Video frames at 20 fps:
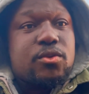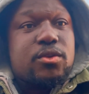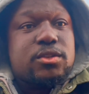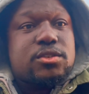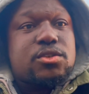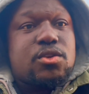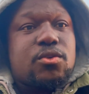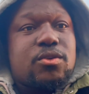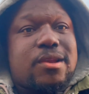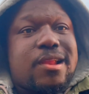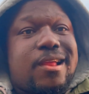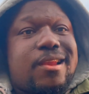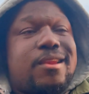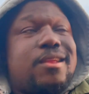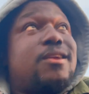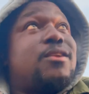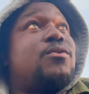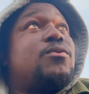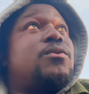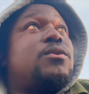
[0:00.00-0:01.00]
they took that
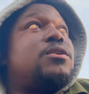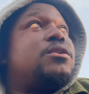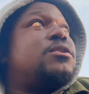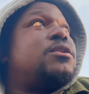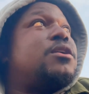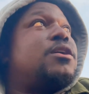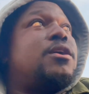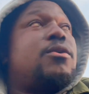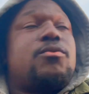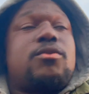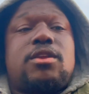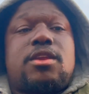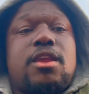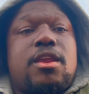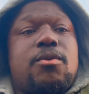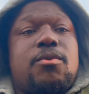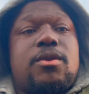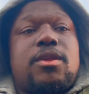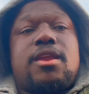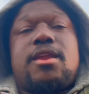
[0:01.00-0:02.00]
literally. We
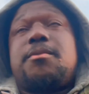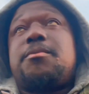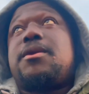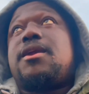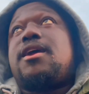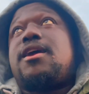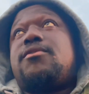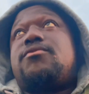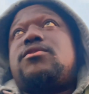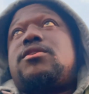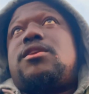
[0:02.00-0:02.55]
can't be having